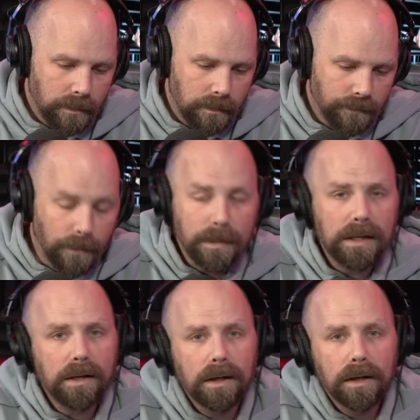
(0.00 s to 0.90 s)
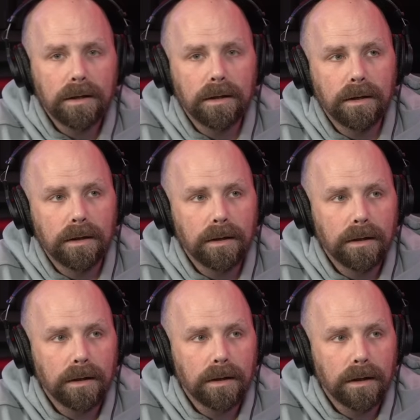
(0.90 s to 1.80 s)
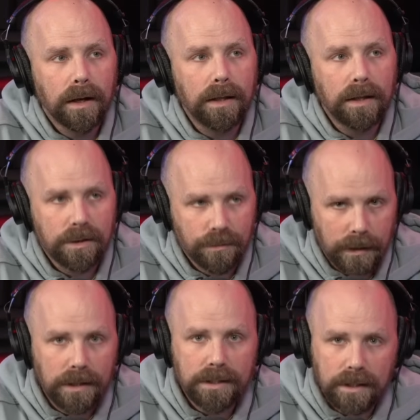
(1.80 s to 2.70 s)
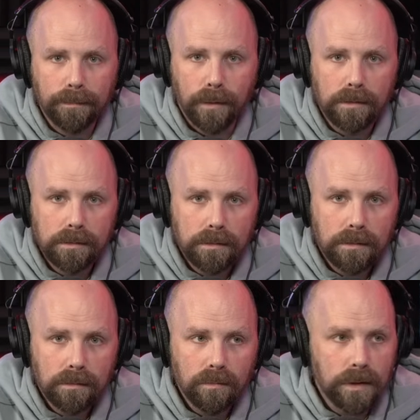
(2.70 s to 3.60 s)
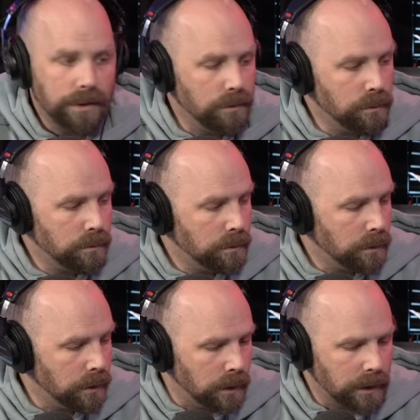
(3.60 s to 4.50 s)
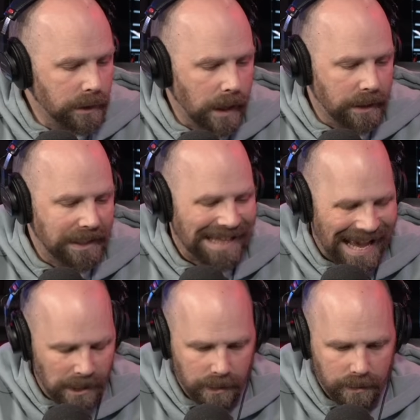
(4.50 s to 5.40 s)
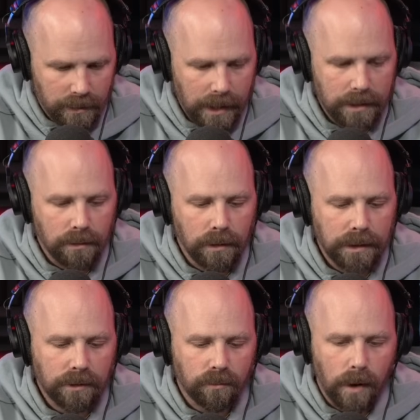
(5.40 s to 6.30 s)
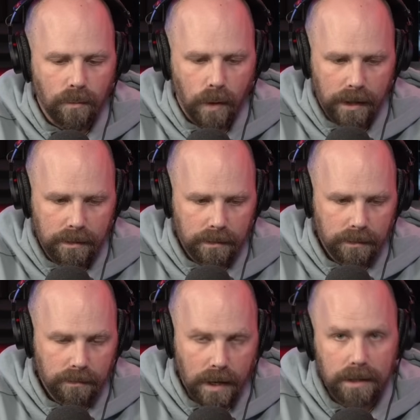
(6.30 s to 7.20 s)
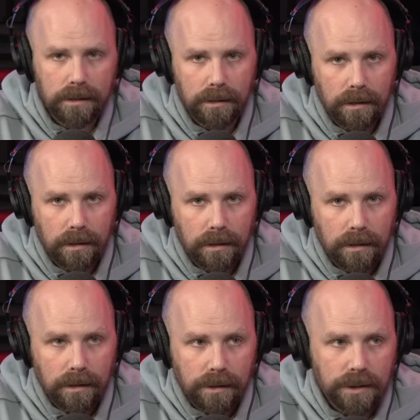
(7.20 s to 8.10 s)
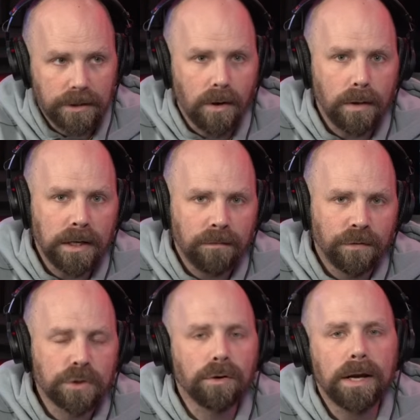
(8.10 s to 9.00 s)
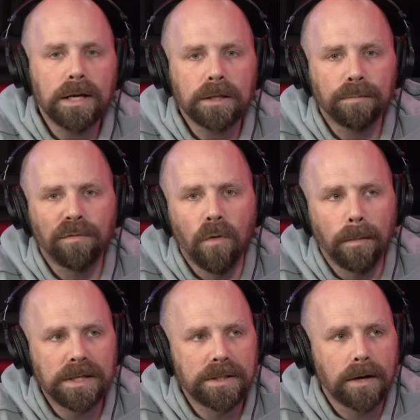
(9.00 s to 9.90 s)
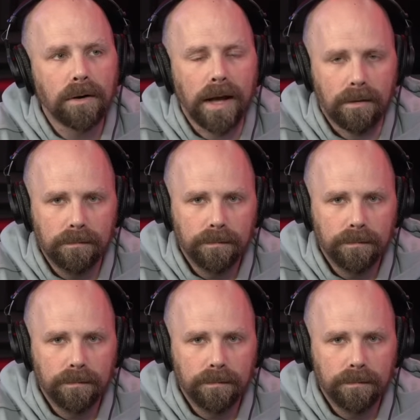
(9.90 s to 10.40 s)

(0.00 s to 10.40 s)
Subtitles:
for me, I think it's really simple. When you look at the calendar and you look at the runway, right? She's going in for training at the Performance Center now.